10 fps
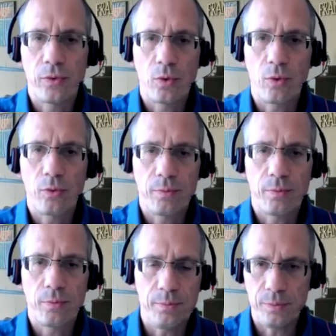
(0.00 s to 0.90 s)
sort of
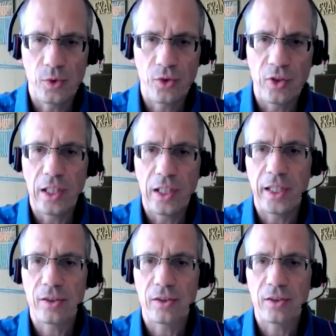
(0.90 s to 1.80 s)

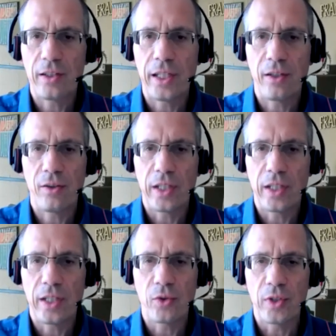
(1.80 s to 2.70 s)
ceilings that they
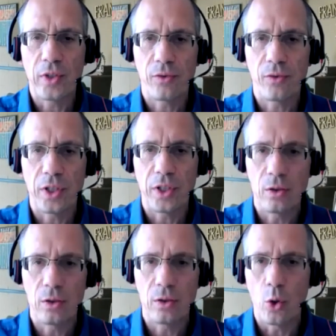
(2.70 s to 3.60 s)
set themselves
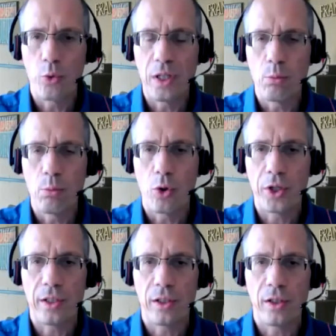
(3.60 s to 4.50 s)
in not owning
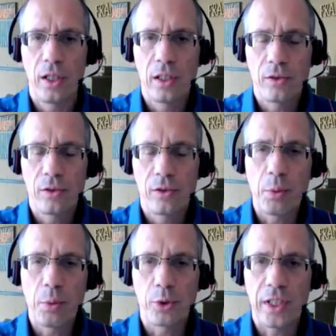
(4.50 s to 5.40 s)
more than
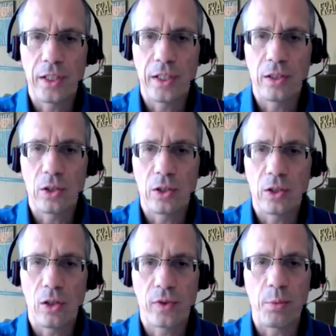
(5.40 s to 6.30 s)
50%
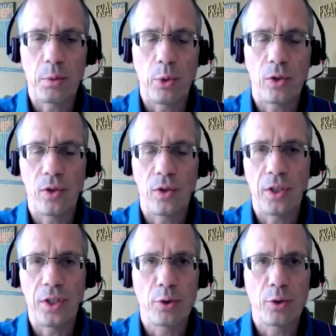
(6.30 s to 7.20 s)
of government
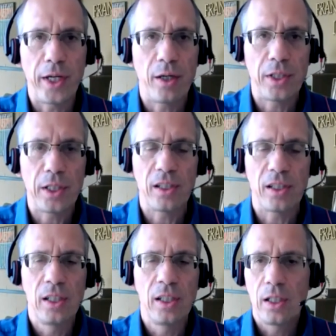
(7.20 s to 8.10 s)
bonds in the euro
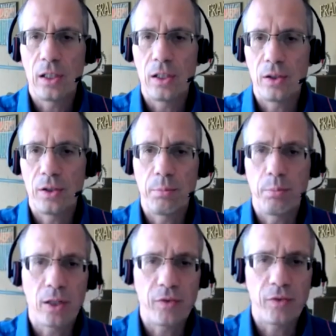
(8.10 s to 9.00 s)
area.
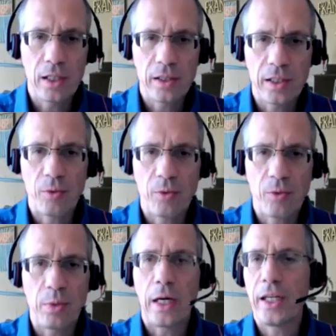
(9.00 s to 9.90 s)
The Bank of England
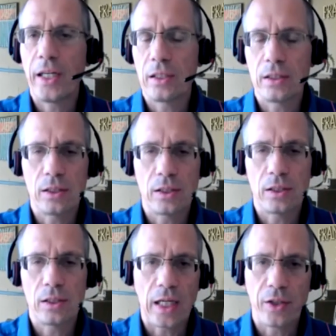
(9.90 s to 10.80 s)
has been buying,
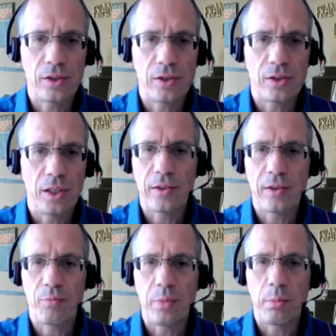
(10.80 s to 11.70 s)
other central
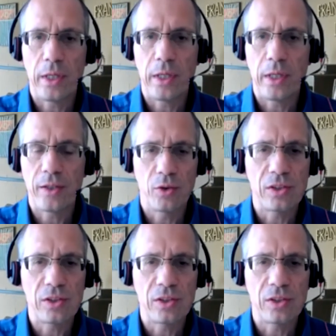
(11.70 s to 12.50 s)
banks have been buying. So